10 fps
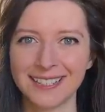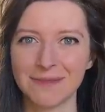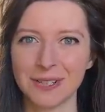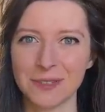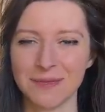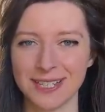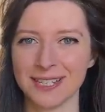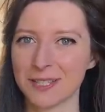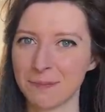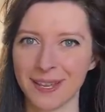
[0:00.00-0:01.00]
which
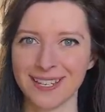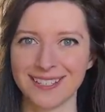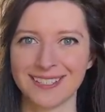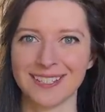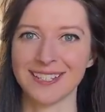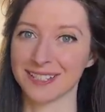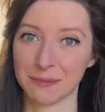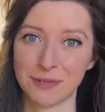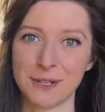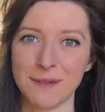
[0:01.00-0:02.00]
means space is a
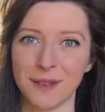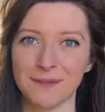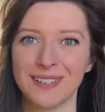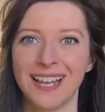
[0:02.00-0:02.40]
premium.